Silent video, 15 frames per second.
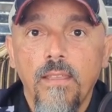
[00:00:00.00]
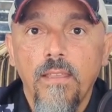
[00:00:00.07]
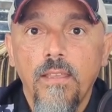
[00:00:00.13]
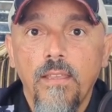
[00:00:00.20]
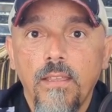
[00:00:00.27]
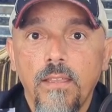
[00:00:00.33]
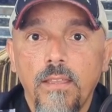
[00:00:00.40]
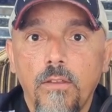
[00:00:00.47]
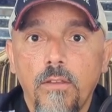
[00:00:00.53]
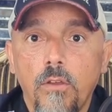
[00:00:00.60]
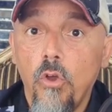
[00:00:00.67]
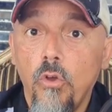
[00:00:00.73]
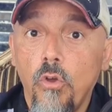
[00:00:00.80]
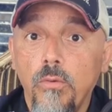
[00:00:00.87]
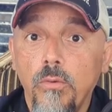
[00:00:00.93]
Oh,
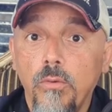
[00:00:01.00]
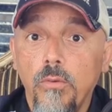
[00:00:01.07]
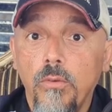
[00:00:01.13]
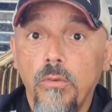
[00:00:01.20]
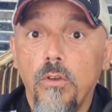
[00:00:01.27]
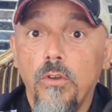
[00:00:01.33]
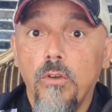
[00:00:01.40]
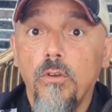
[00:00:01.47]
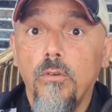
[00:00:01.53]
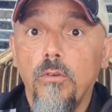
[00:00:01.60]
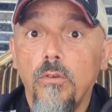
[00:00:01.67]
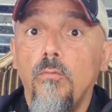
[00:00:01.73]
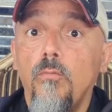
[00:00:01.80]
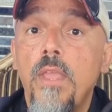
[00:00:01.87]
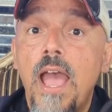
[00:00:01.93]

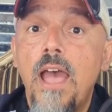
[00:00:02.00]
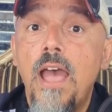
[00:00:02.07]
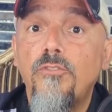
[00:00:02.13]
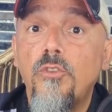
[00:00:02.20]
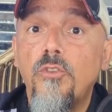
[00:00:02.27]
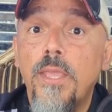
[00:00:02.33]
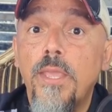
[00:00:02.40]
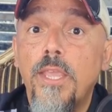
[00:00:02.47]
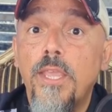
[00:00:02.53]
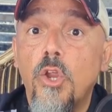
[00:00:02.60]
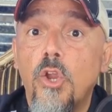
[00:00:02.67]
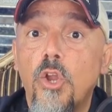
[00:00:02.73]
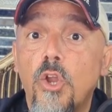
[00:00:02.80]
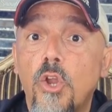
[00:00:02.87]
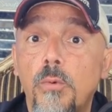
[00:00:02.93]
we have to be careful
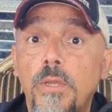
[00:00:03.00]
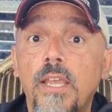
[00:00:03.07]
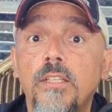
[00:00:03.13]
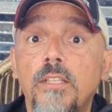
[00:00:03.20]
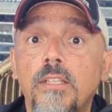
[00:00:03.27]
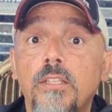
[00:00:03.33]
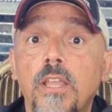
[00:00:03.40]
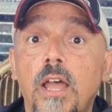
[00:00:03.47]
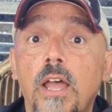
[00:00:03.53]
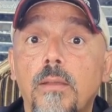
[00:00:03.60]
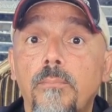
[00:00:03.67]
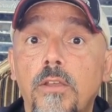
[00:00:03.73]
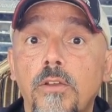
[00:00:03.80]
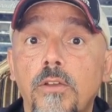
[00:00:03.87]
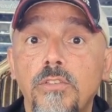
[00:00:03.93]
with TikTok
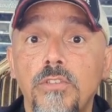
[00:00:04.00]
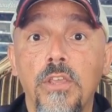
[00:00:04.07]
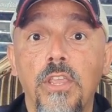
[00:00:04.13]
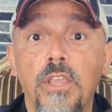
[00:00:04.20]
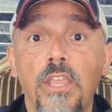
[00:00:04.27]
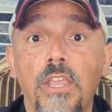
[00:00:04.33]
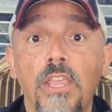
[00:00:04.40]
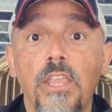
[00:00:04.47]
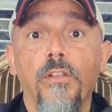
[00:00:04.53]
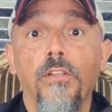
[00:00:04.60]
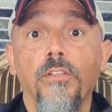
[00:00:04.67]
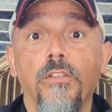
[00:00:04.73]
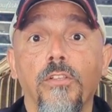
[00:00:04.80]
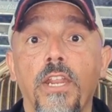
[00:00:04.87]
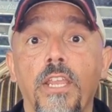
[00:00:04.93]
because they're
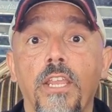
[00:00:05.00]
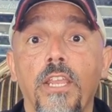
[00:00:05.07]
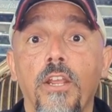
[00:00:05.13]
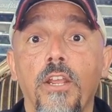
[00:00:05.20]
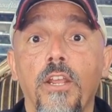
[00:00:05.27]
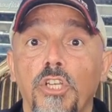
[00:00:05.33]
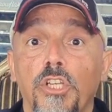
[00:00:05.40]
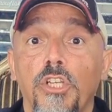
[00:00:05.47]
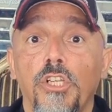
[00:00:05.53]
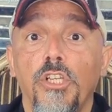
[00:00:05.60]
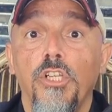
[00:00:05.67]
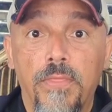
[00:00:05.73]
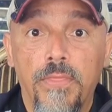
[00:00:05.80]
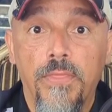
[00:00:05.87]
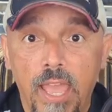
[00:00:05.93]
infiltrating our children with
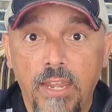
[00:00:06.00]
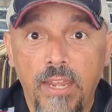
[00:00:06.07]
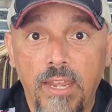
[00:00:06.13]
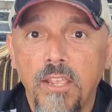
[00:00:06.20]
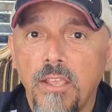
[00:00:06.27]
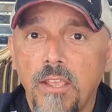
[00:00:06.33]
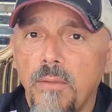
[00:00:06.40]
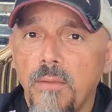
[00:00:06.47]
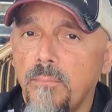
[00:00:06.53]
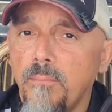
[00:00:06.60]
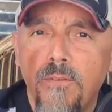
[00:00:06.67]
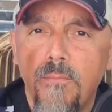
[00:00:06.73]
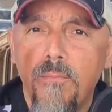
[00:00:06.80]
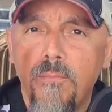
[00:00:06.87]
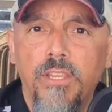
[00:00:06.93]
that. But give them all
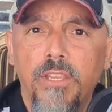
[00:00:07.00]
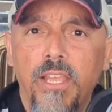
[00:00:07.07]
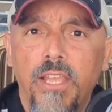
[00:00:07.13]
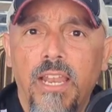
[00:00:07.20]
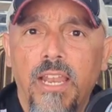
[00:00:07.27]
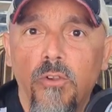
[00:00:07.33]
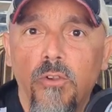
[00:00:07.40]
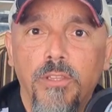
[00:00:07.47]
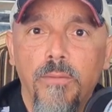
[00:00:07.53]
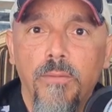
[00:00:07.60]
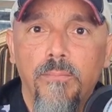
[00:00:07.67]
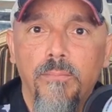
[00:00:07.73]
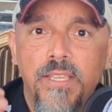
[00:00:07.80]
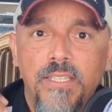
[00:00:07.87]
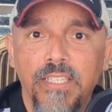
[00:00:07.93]
the land, all the
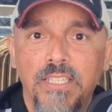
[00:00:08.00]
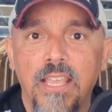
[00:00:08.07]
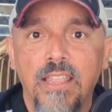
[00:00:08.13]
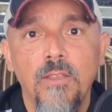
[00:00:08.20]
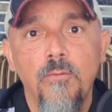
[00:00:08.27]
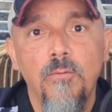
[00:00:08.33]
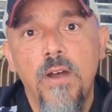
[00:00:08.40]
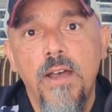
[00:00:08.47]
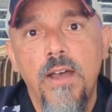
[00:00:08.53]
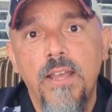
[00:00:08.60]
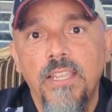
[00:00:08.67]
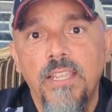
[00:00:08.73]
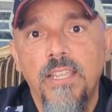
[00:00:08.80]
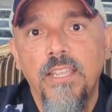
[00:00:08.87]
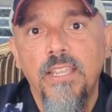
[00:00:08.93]
businesses that they want in
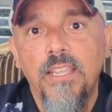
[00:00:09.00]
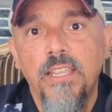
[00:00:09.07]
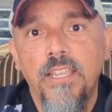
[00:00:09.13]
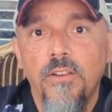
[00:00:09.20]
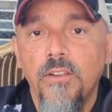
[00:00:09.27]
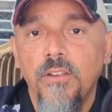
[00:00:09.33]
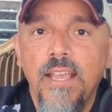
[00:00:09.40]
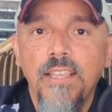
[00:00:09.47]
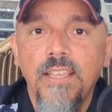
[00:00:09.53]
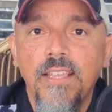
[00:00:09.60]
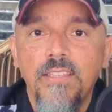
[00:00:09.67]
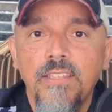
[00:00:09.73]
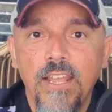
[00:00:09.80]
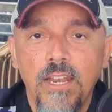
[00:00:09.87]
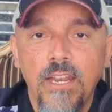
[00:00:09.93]
here. That's not a
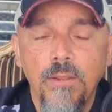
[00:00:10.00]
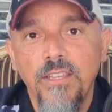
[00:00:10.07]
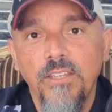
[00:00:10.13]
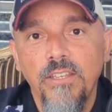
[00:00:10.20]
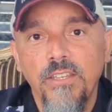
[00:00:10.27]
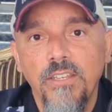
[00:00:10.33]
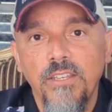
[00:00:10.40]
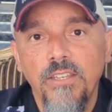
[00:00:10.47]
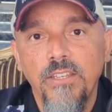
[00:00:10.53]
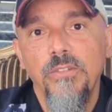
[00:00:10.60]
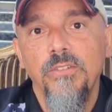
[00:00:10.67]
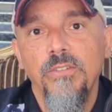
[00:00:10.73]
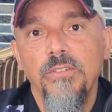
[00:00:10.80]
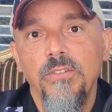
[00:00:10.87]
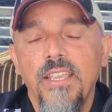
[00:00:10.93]
big issue.
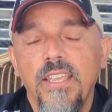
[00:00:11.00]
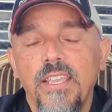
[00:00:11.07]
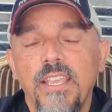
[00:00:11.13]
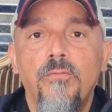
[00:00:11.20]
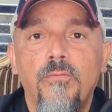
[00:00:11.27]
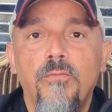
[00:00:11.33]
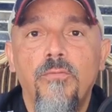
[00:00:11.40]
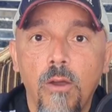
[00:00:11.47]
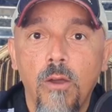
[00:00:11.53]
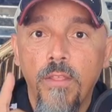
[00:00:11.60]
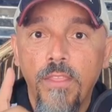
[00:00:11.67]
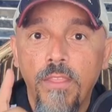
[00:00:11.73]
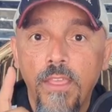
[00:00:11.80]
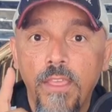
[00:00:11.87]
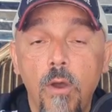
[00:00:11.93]
It's a fraud. What they
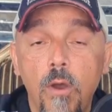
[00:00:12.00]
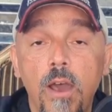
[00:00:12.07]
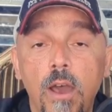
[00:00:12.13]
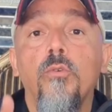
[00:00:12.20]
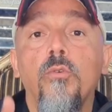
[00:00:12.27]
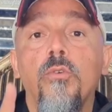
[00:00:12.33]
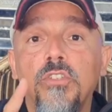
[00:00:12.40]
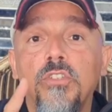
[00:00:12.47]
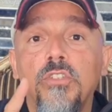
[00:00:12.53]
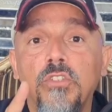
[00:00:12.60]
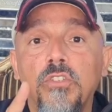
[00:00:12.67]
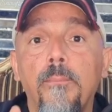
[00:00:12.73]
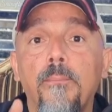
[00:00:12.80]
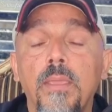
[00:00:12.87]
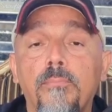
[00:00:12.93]
want to do is stop
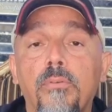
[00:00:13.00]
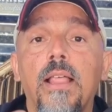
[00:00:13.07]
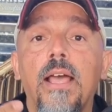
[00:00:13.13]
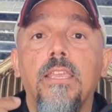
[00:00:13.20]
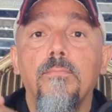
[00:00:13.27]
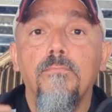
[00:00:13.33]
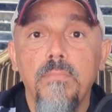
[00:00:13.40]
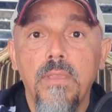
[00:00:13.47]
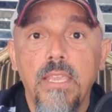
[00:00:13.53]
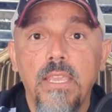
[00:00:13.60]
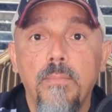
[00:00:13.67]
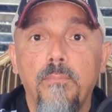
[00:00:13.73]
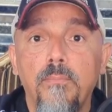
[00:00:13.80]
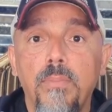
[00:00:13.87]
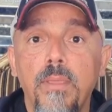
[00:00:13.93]
people like me,
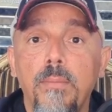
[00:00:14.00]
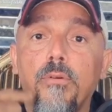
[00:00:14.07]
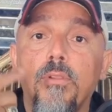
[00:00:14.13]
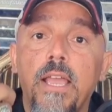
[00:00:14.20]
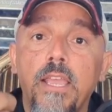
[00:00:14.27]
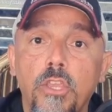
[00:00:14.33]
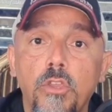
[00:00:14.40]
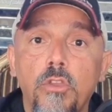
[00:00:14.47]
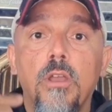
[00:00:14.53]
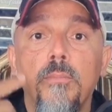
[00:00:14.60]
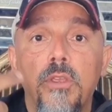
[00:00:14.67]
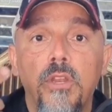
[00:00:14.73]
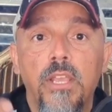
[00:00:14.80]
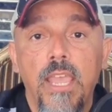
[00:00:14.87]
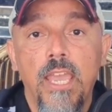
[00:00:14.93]
people like you,
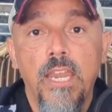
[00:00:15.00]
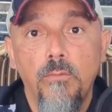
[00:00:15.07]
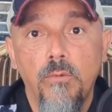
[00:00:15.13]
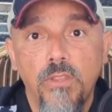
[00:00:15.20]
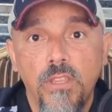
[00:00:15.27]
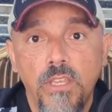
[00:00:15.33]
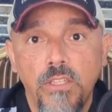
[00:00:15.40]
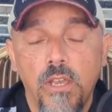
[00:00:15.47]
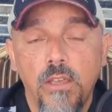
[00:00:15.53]
communicating with each other.